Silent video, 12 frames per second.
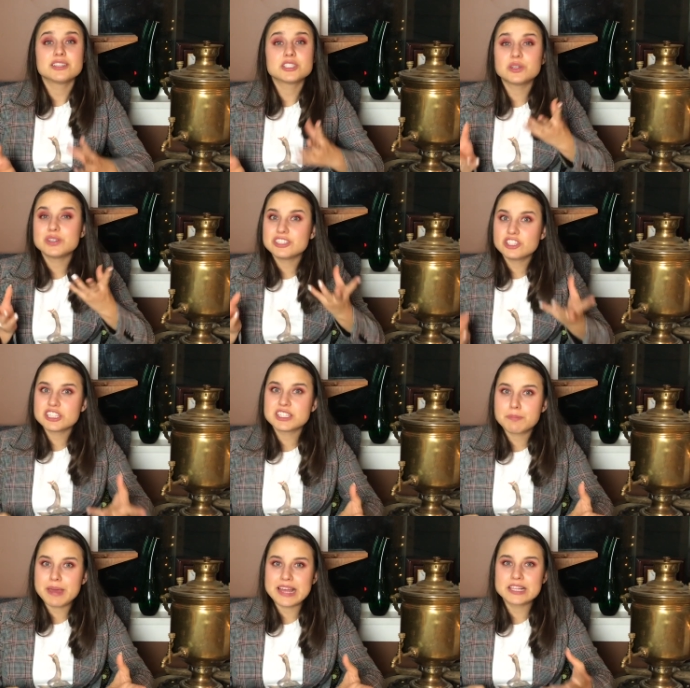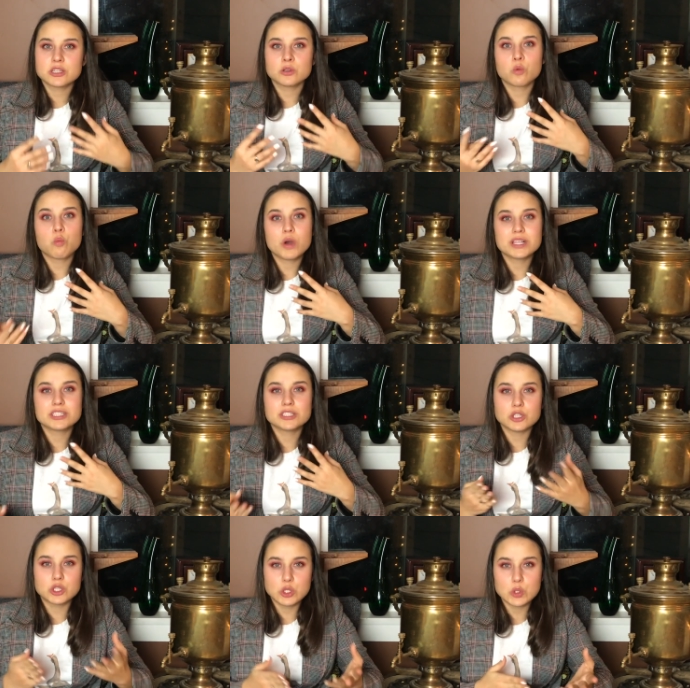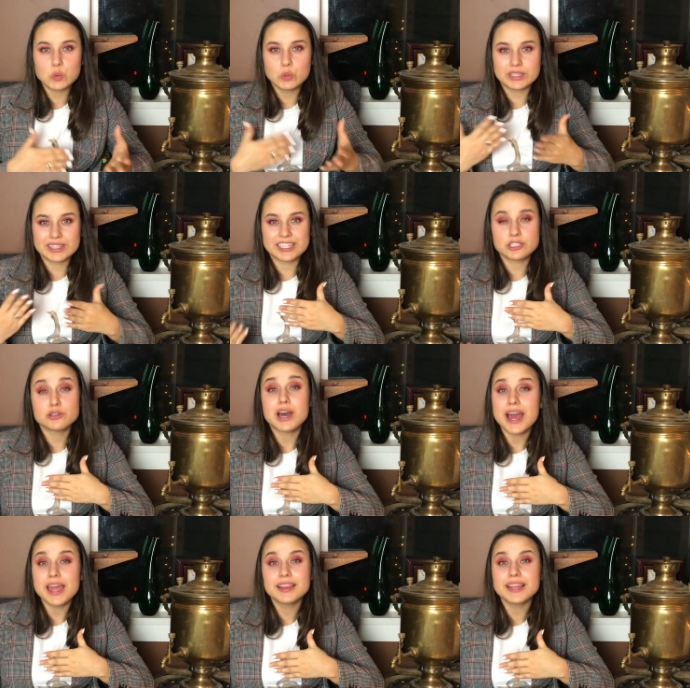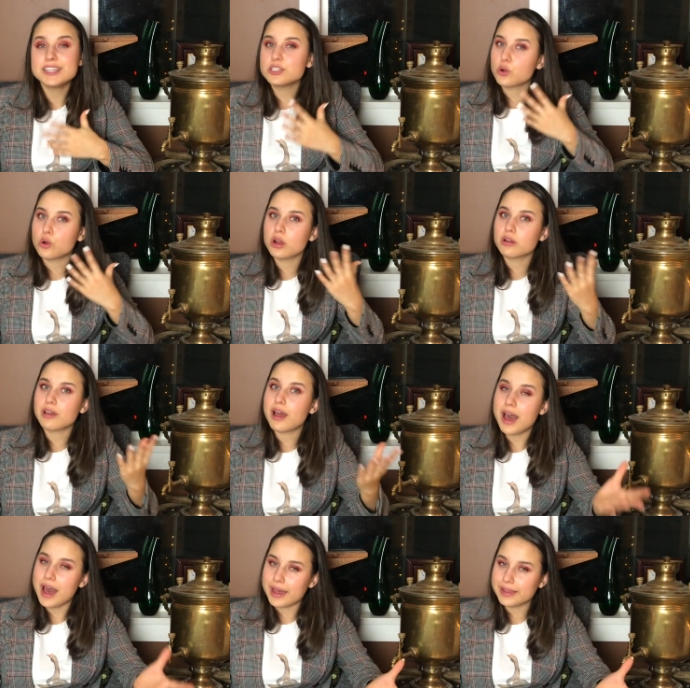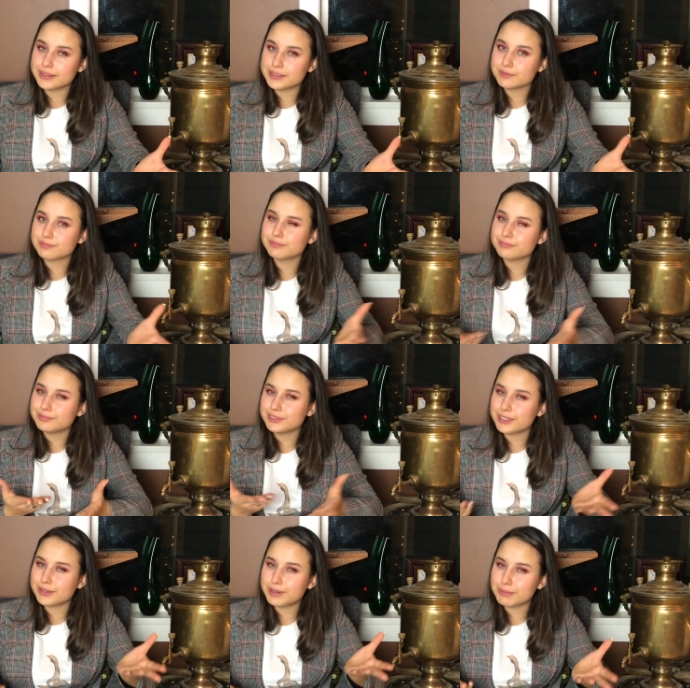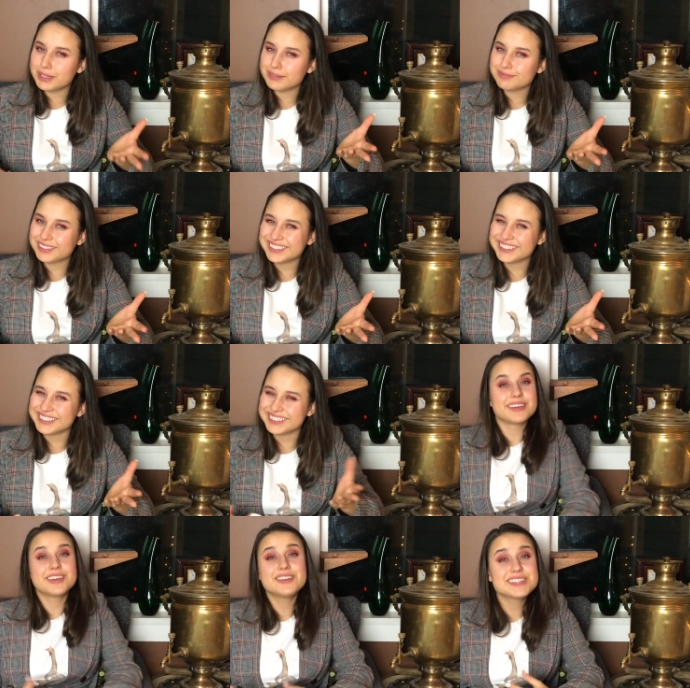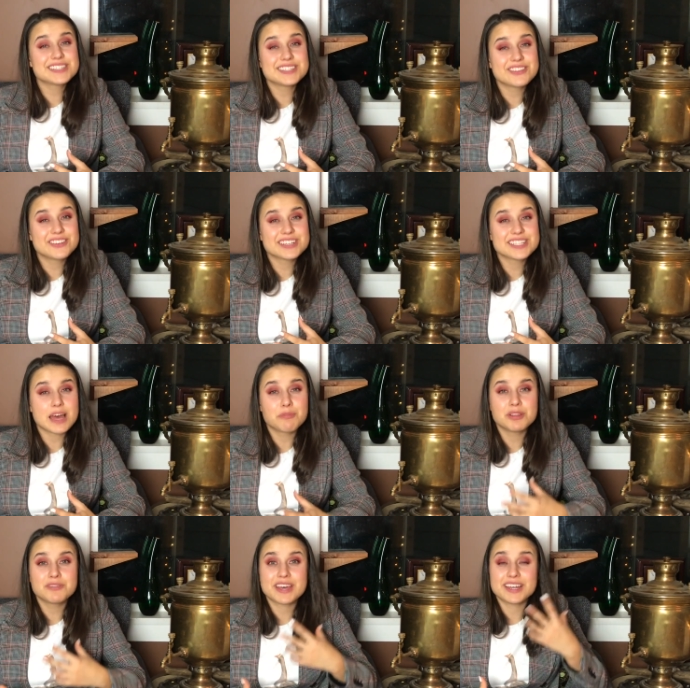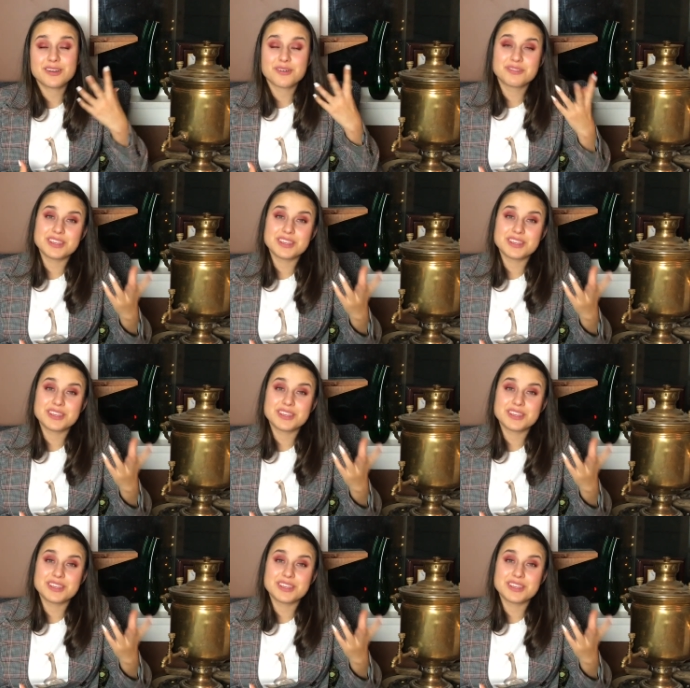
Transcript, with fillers: So it just depends on what you would like to highlight or hide. You know what I mean? Here is another example of that, of